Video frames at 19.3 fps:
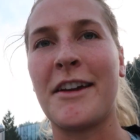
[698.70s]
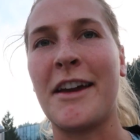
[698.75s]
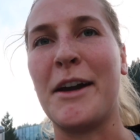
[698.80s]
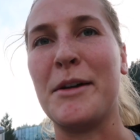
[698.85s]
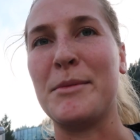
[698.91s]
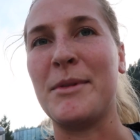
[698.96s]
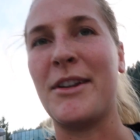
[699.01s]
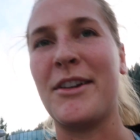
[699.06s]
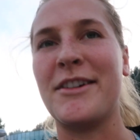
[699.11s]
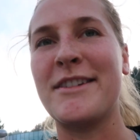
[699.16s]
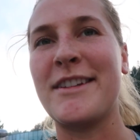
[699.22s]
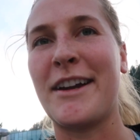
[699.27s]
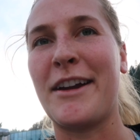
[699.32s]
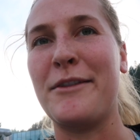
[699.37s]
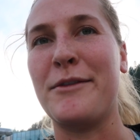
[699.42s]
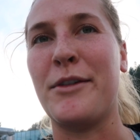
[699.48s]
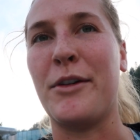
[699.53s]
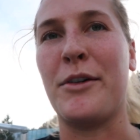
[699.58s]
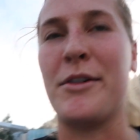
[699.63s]
Okay, I'm literally
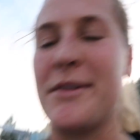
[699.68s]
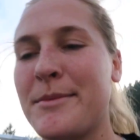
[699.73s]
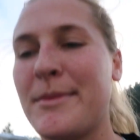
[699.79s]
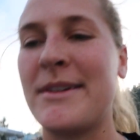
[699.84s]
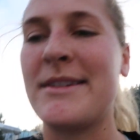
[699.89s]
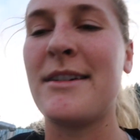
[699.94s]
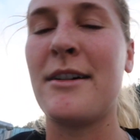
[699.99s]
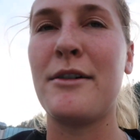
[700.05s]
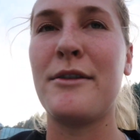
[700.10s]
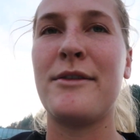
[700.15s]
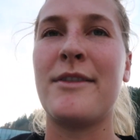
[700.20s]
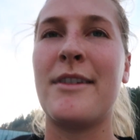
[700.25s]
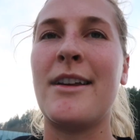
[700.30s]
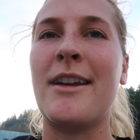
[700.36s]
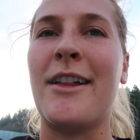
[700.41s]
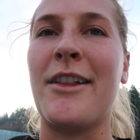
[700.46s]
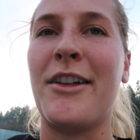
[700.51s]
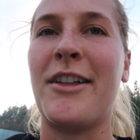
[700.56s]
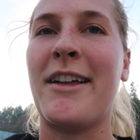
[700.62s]
taking photos of myself,
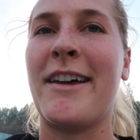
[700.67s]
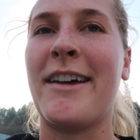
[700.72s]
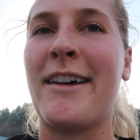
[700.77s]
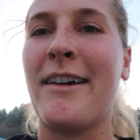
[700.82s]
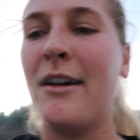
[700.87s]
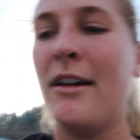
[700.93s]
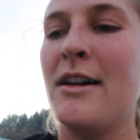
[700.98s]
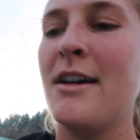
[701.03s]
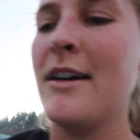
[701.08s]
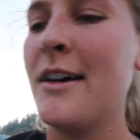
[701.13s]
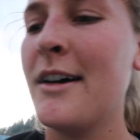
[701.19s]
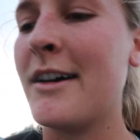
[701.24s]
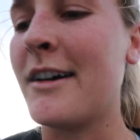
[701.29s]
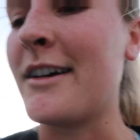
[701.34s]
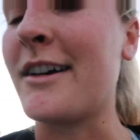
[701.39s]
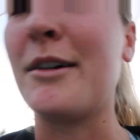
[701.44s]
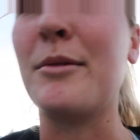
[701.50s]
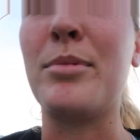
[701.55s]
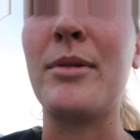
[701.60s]
and I look like
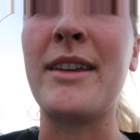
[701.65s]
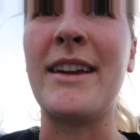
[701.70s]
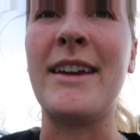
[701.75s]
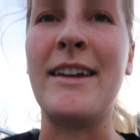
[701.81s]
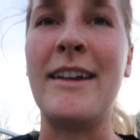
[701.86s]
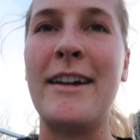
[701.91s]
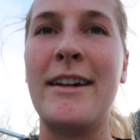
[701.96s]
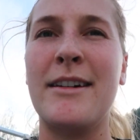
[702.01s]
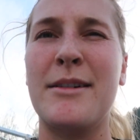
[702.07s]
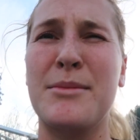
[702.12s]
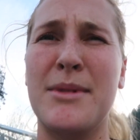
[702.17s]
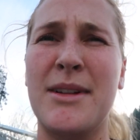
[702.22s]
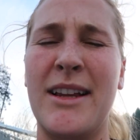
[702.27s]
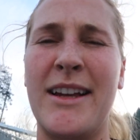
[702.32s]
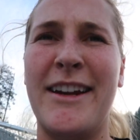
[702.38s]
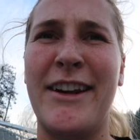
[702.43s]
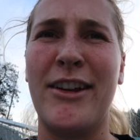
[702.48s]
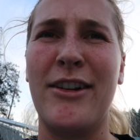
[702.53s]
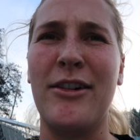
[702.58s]
a complete
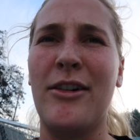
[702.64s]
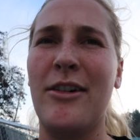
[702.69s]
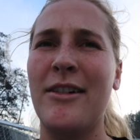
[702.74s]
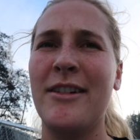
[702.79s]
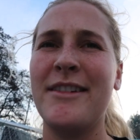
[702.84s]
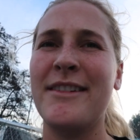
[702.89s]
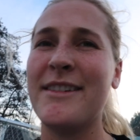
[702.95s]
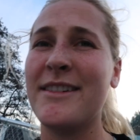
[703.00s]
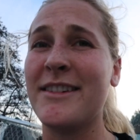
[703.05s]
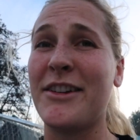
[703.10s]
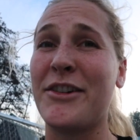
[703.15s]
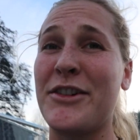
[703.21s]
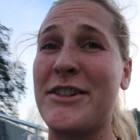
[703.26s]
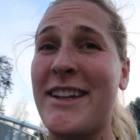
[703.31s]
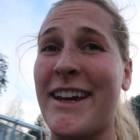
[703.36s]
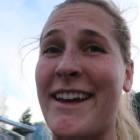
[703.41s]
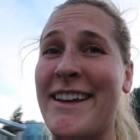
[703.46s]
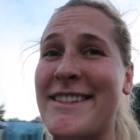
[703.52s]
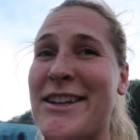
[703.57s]
millennial.
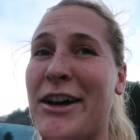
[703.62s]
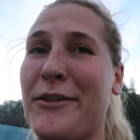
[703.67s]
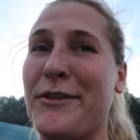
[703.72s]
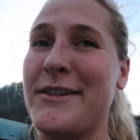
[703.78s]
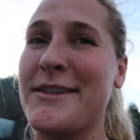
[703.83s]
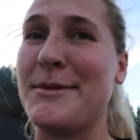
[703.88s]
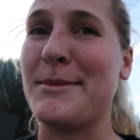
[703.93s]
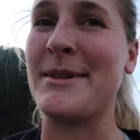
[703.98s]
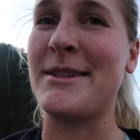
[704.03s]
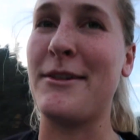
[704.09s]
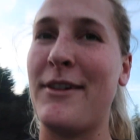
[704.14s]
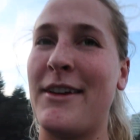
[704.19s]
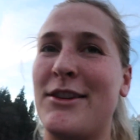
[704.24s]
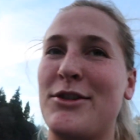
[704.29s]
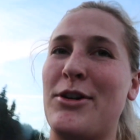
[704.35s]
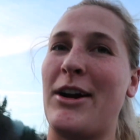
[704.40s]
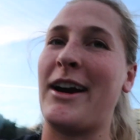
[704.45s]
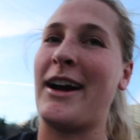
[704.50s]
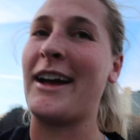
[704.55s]
Literally taking selfies of myself
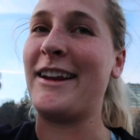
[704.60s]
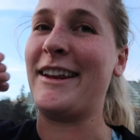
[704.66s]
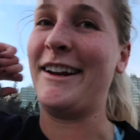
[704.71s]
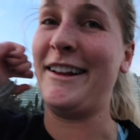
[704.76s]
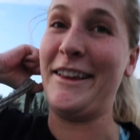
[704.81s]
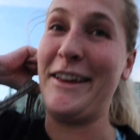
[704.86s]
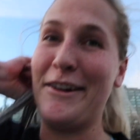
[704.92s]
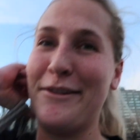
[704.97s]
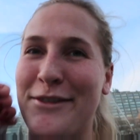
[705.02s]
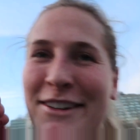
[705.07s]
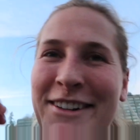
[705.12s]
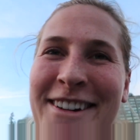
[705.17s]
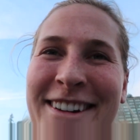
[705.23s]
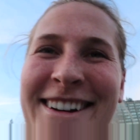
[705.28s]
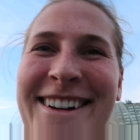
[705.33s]
on the track. I need to leave.